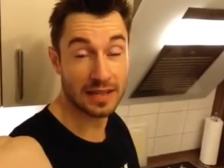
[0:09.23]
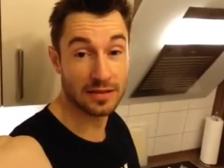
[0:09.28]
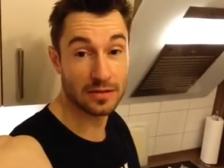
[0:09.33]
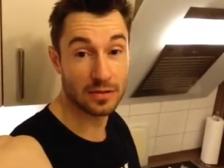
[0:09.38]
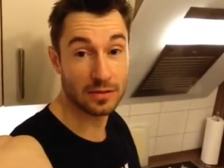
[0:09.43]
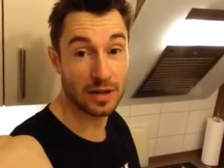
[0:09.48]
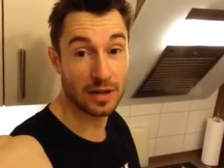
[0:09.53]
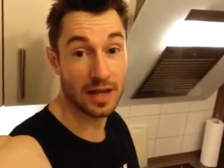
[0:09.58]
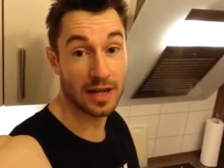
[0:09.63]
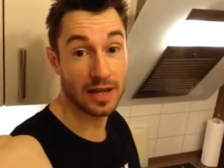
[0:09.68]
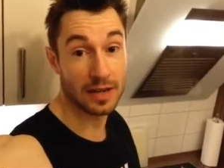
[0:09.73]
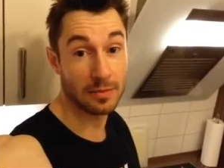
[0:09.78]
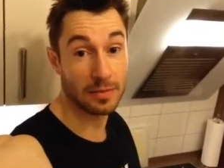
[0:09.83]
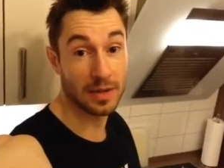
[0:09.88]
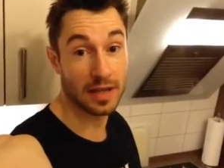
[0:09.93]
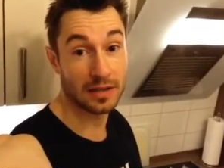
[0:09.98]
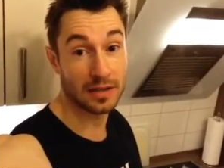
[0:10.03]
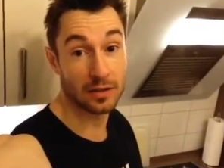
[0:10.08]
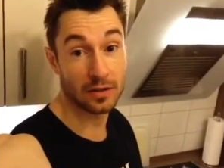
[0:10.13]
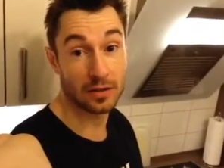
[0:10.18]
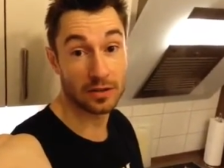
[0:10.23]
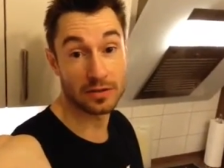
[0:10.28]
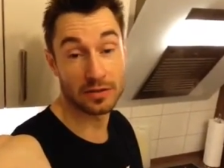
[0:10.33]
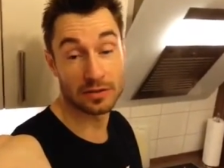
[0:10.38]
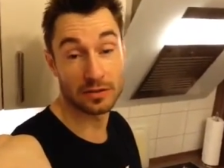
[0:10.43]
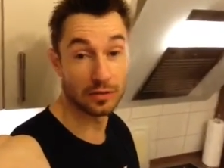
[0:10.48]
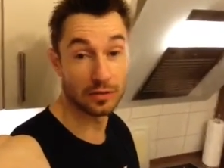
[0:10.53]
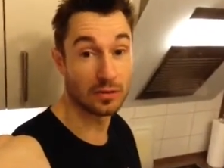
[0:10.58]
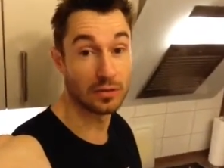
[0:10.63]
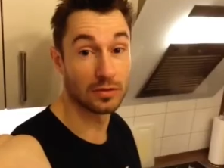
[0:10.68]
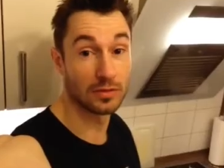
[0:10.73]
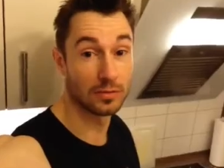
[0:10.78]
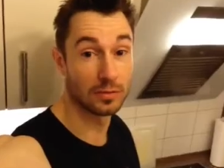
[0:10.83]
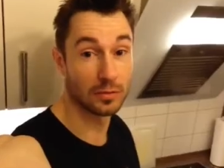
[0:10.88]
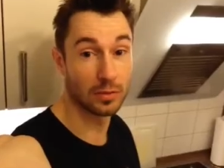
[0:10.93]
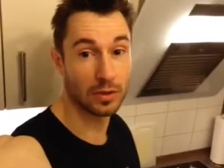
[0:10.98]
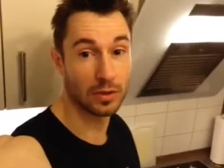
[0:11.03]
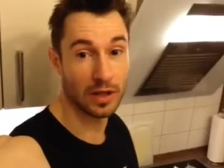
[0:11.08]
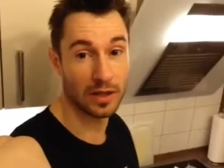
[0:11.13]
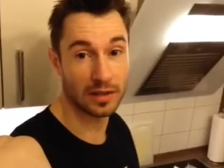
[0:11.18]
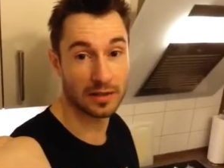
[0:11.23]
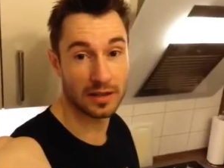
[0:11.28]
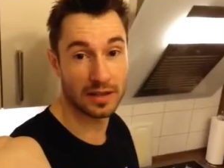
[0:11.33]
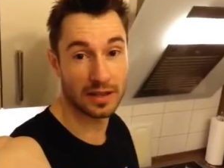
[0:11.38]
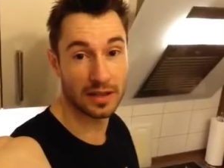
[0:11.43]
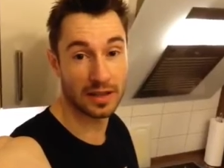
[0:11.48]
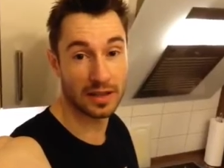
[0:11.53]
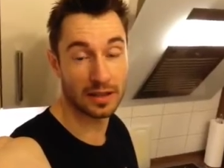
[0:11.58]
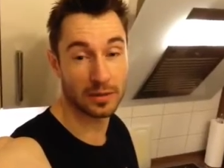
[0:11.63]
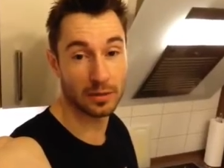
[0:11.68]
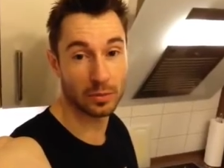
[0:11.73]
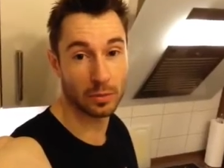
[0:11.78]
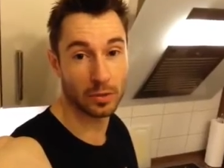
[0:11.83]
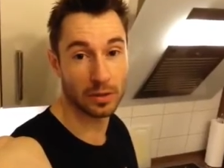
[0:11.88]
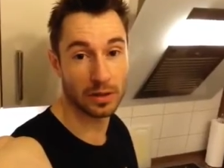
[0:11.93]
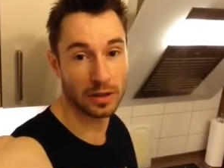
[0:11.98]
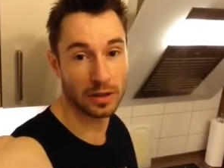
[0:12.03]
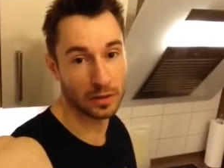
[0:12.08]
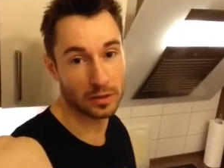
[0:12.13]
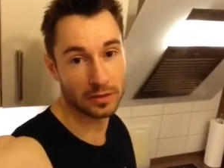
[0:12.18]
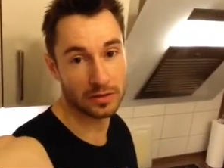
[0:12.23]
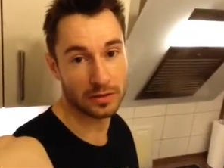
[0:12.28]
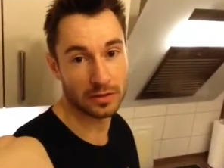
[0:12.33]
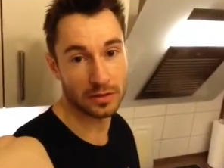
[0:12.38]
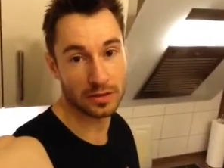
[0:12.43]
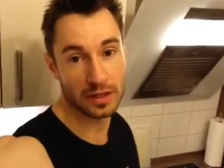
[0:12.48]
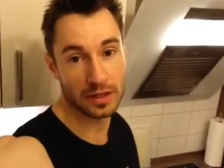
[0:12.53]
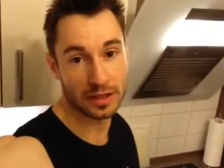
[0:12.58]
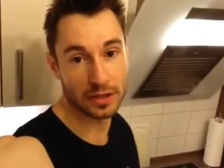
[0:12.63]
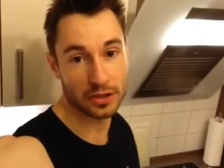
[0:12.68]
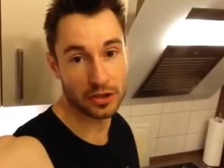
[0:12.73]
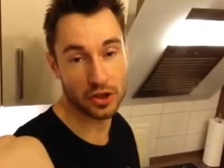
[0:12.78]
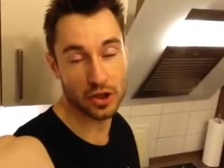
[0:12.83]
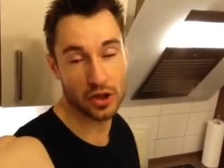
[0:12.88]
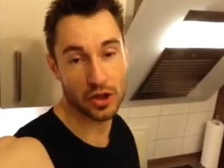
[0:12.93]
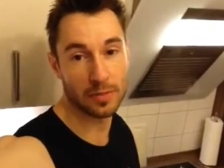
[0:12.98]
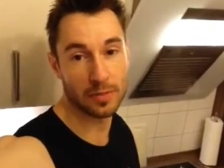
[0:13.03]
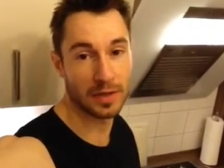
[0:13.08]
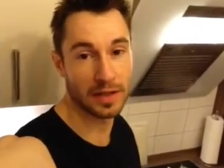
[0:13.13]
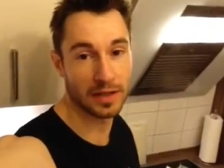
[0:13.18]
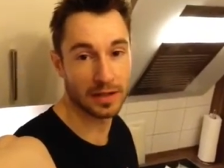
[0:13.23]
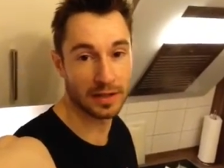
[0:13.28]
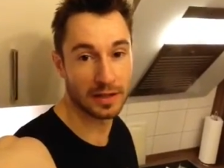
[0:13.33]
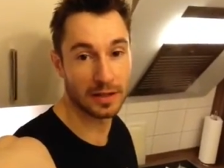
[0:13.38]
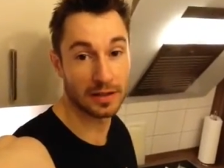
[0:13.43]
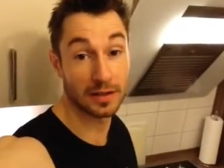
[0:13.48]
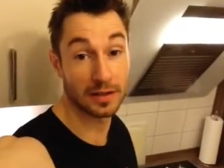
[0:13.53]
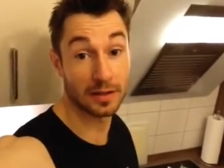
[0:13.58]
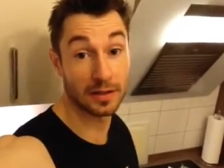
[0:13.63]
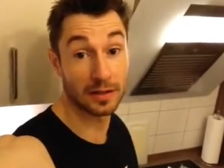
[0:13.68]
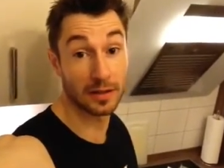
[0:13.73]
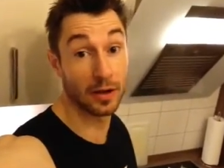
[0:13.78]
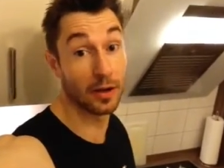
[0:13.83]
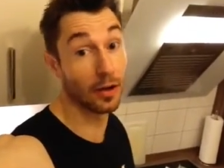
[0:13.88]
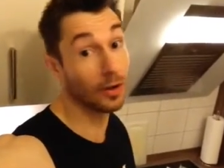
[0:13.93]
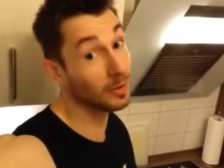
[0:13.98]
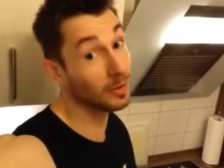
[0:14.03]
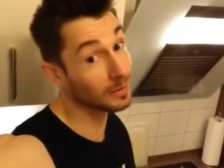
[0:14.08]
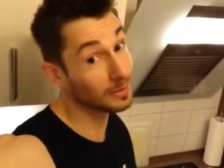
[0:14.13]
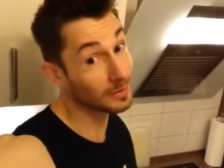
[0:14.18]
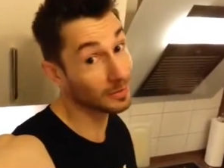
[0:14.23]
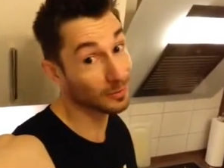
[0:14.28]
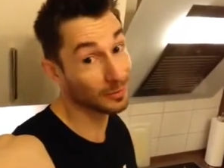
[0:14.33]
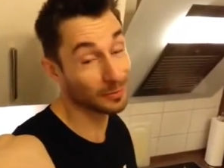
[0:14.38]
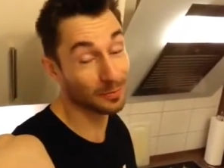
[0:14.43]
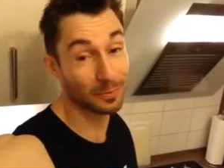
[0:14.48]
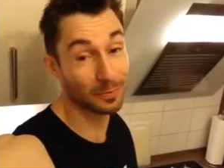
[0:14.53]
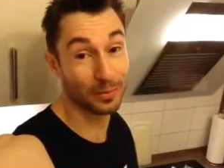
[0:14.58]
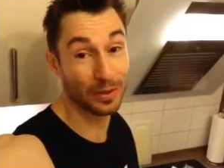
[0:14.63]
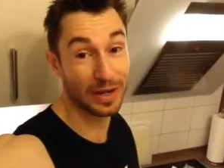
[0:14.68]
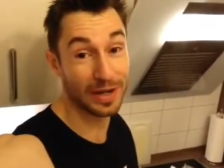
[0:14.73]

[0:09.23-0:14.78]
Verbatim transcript: So I met also Murat there, also a German, also